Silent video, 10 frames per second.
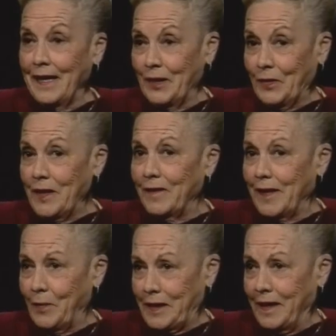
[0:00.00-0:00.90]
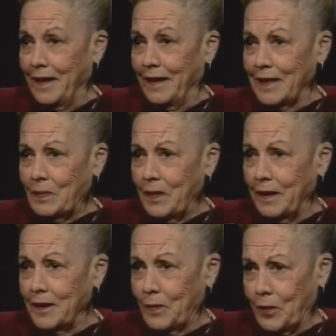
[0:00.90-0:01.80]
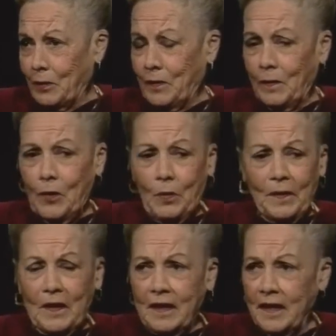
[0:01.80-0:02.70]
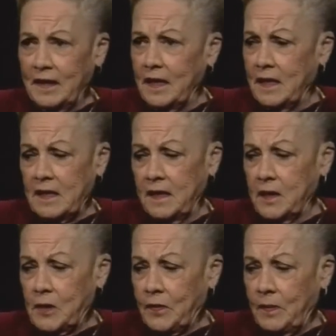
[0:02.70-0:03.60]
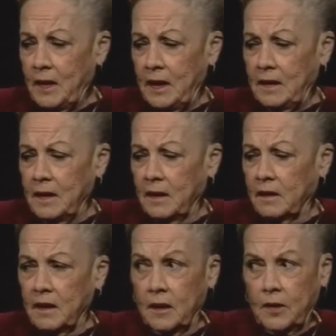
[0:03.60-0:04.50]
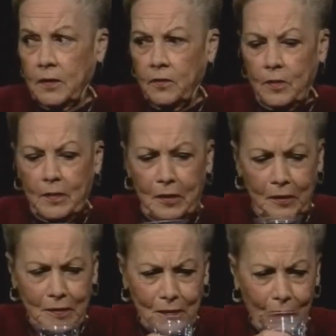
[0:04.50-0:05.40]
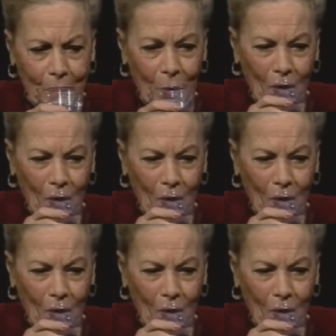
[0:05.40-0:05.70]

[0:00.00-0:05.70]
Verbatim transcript: he agreed that he was getting his money's worth with you, but the 19th century man didn't uh, toe the mark. So.